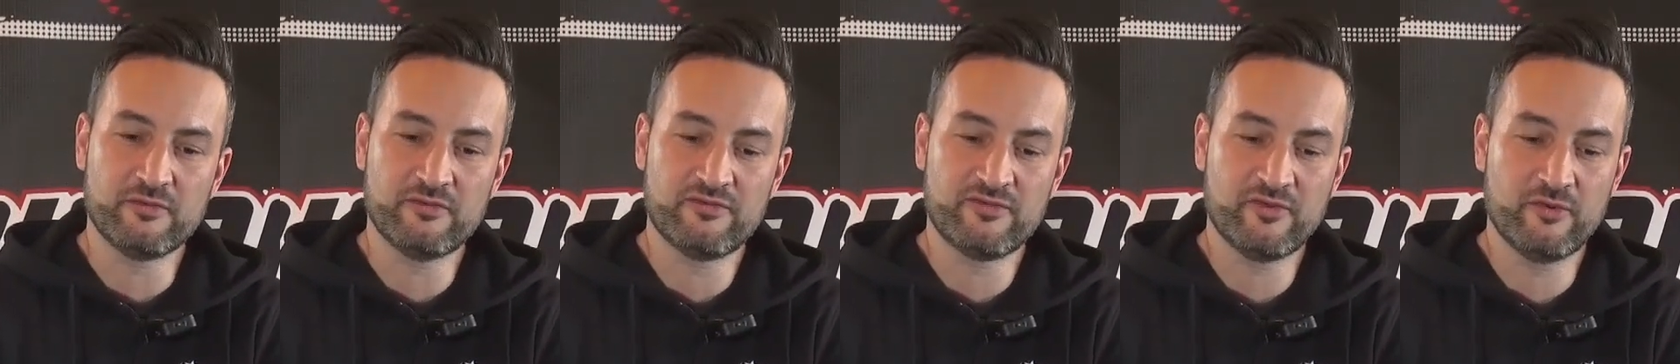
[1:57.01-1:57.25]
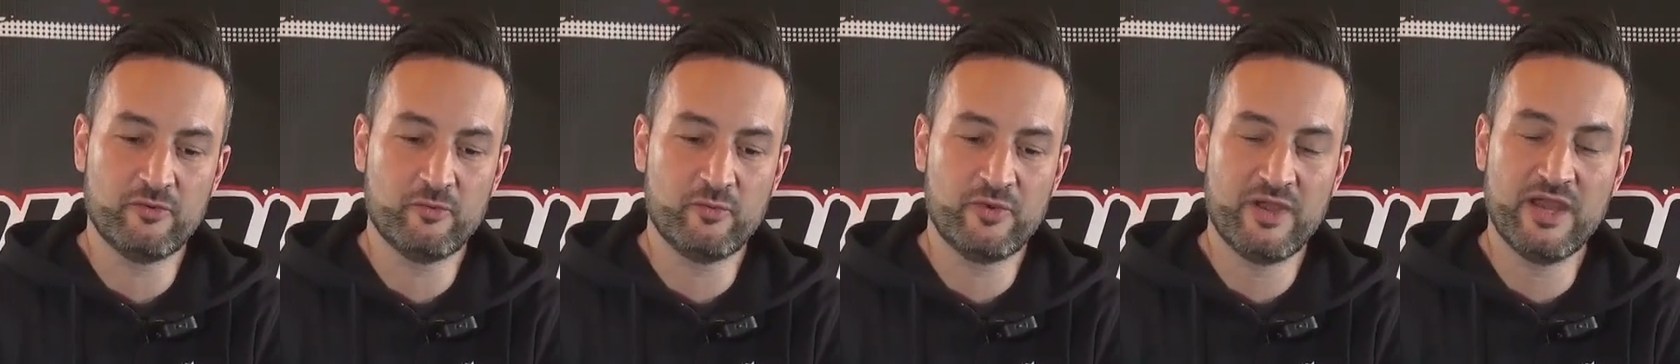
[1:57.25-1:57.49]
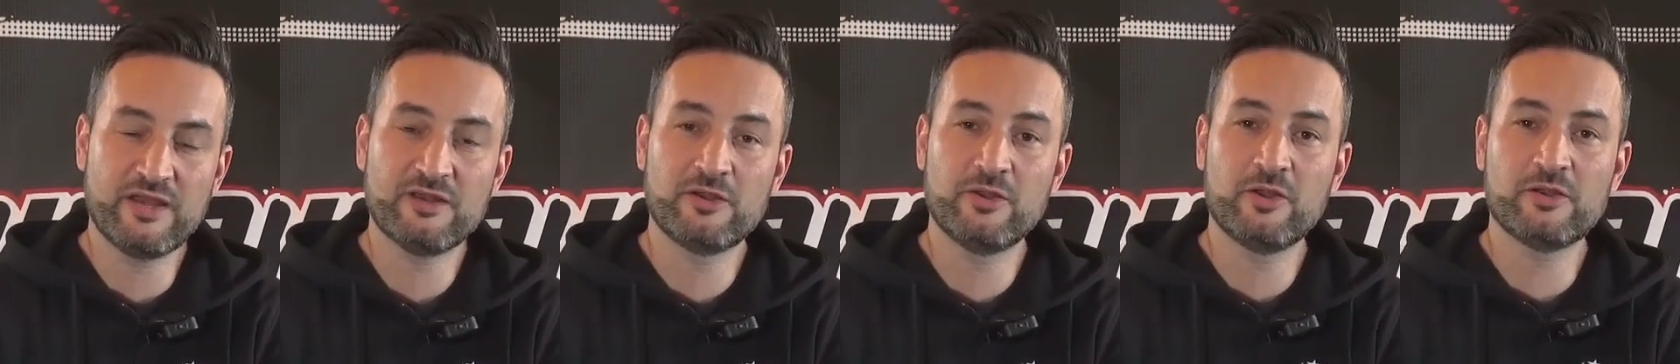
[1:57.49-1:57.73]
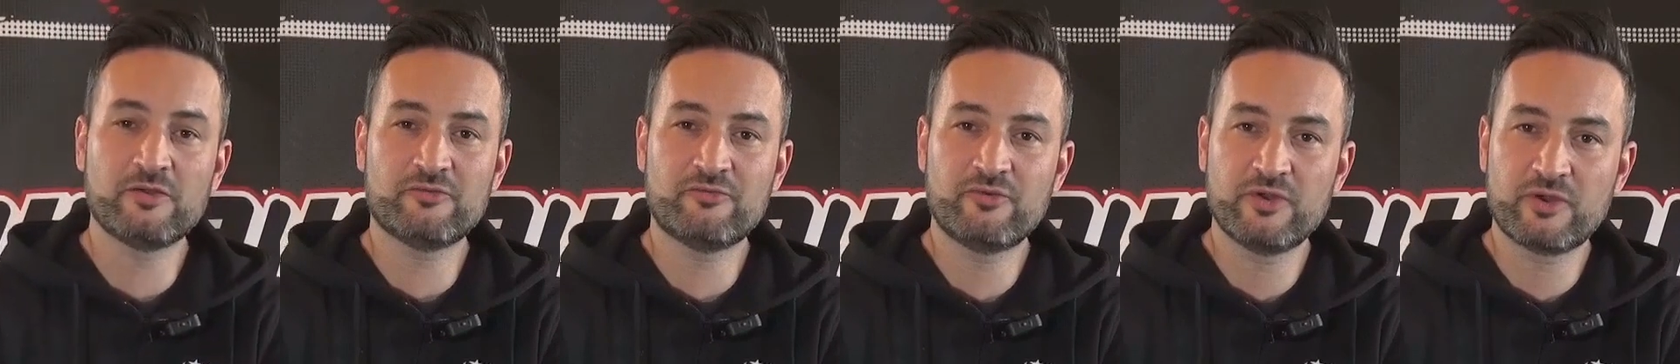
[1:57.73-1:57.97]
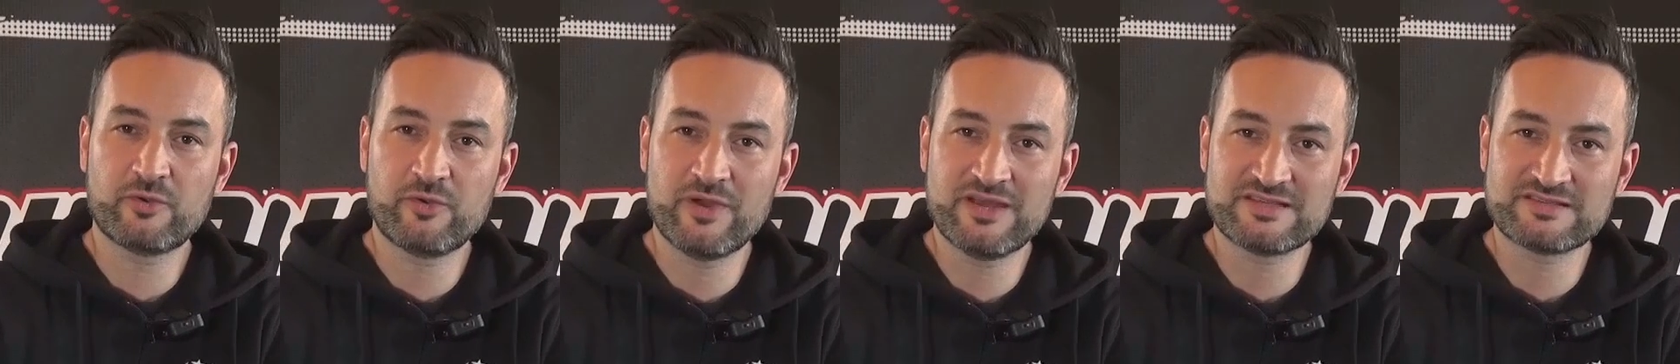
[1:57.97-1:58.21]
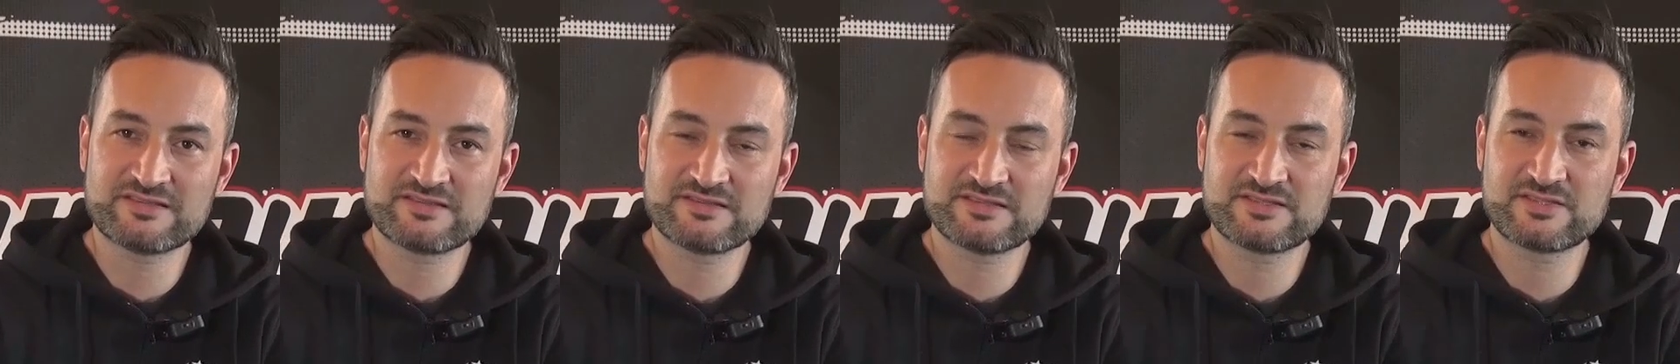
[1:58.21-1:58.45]
So we had a lot of
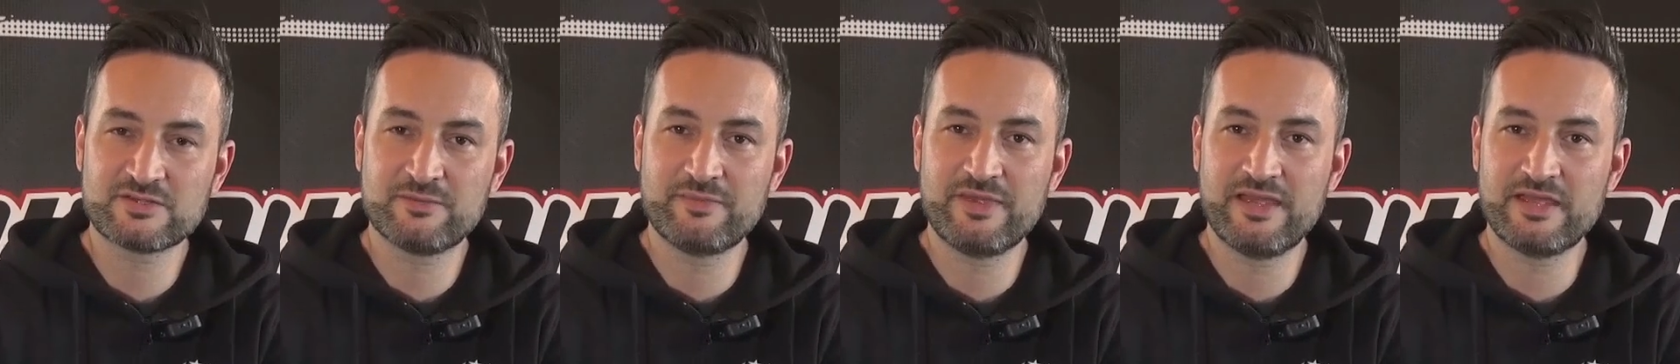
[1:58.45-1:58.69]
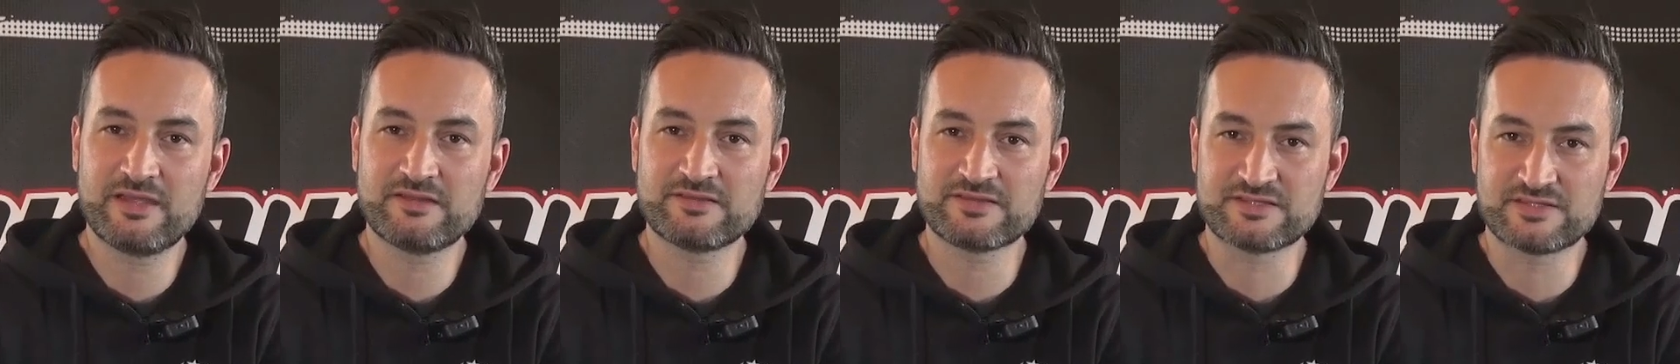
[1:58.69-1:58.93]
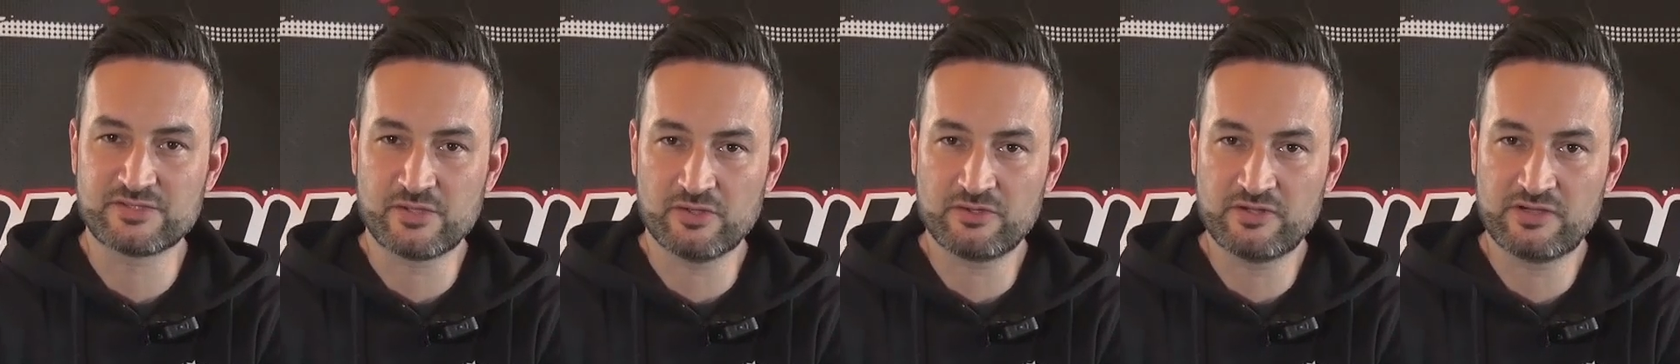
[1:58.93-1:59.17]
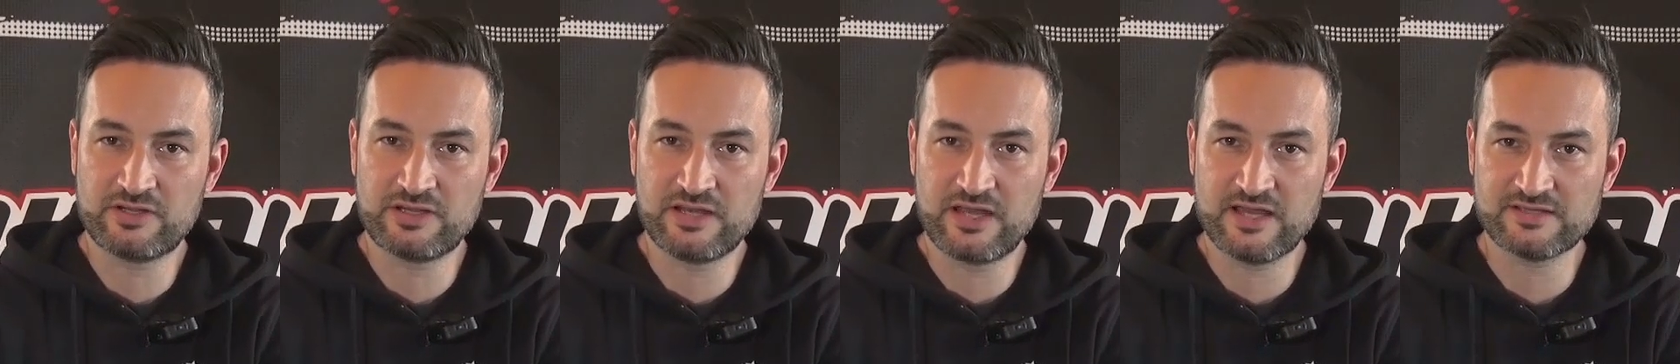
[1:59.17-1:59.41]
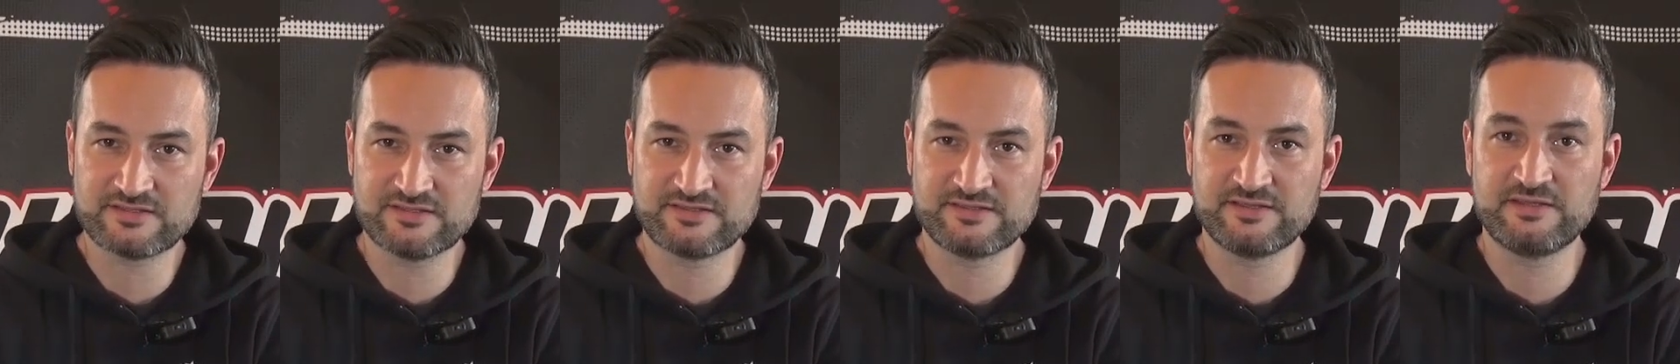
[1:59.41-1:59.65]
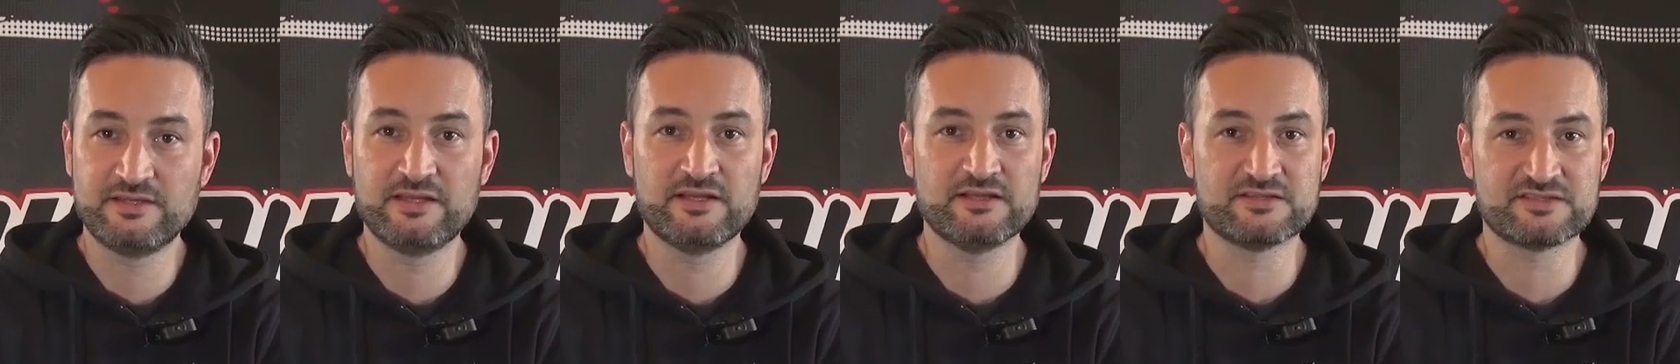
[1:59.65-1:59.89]
requests to make the stock classes a
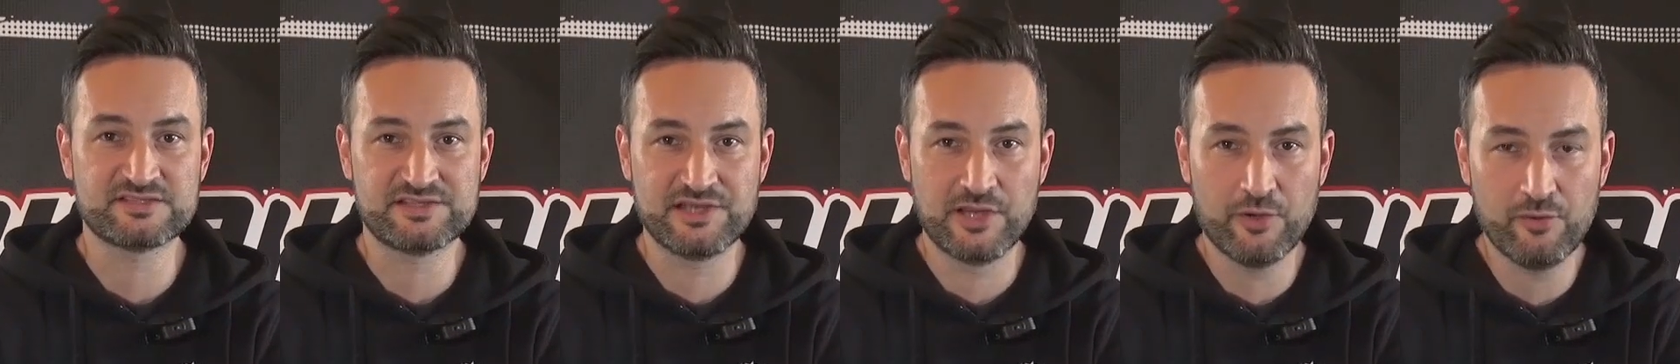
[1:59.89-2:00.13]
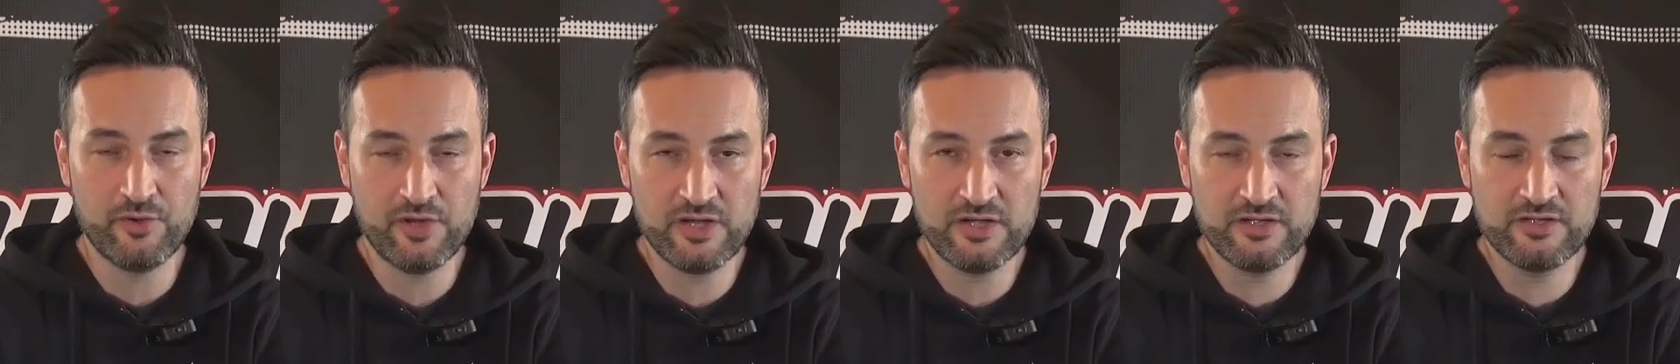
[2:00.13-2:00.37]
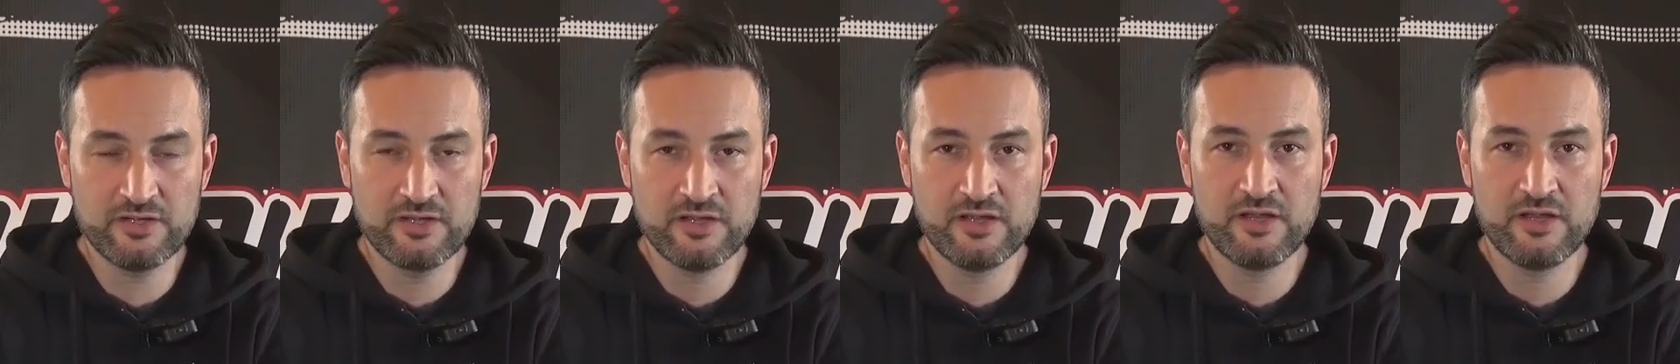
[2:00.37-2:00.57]
little slower,